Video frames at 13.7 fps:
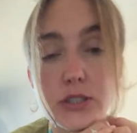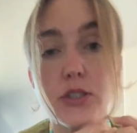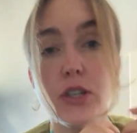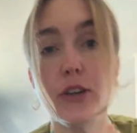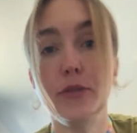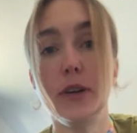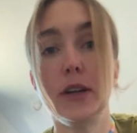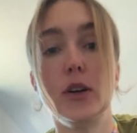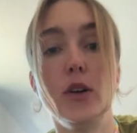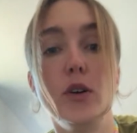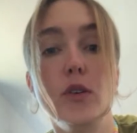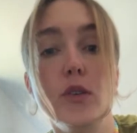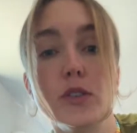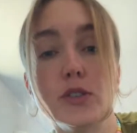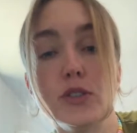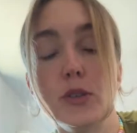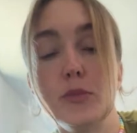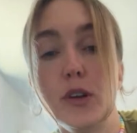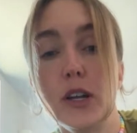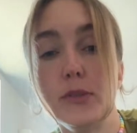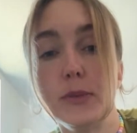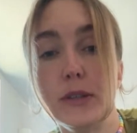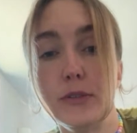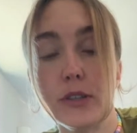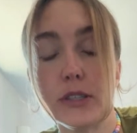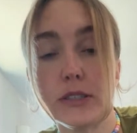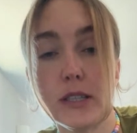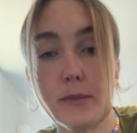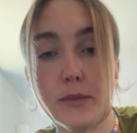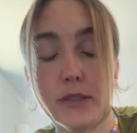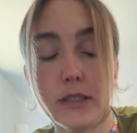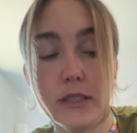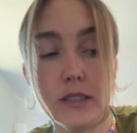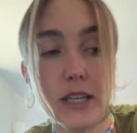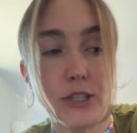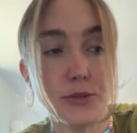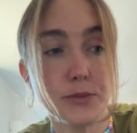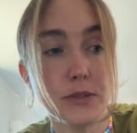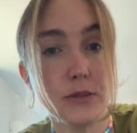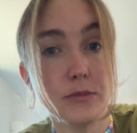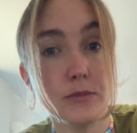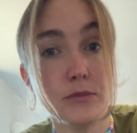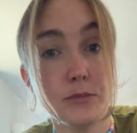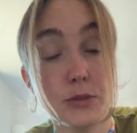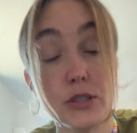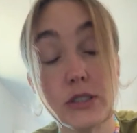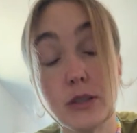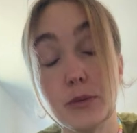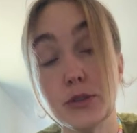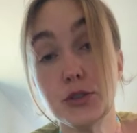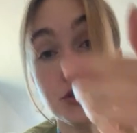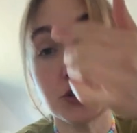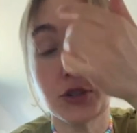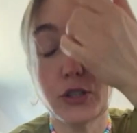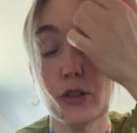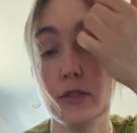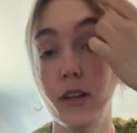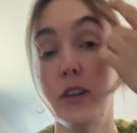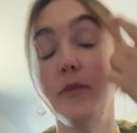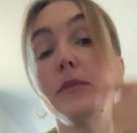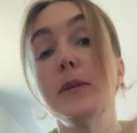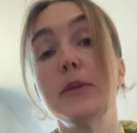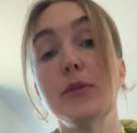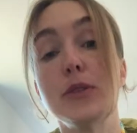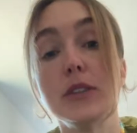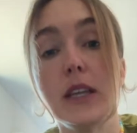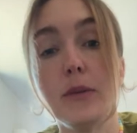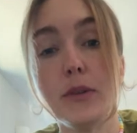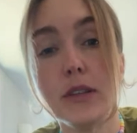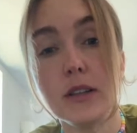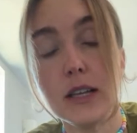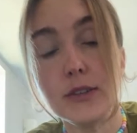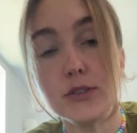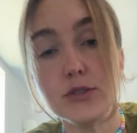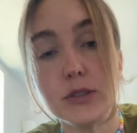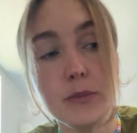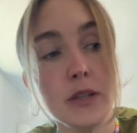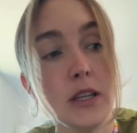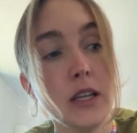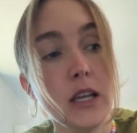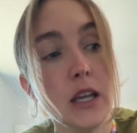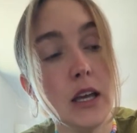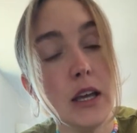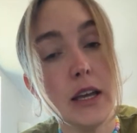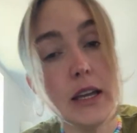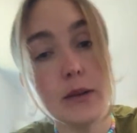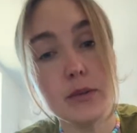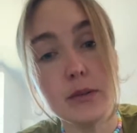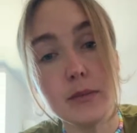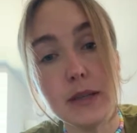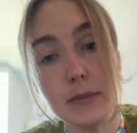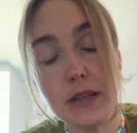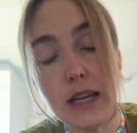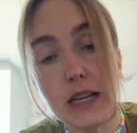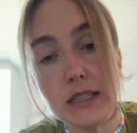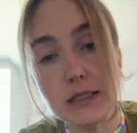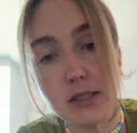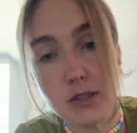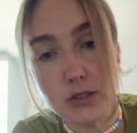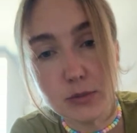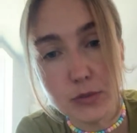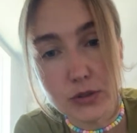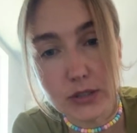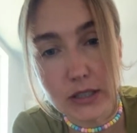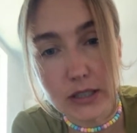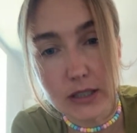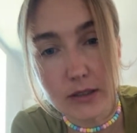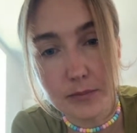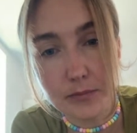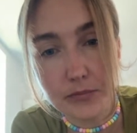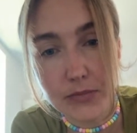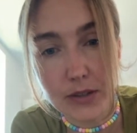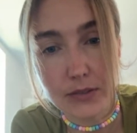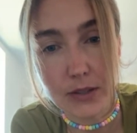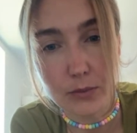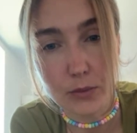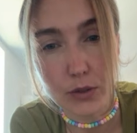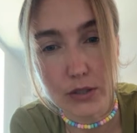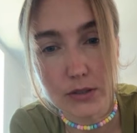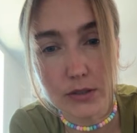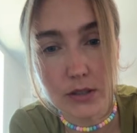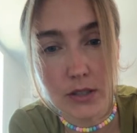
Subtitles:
So if I go to the Broadway, for example, in Nashville, because I want to show you around maybe one day with the live stream, it will maybe cancel out the music, if that works.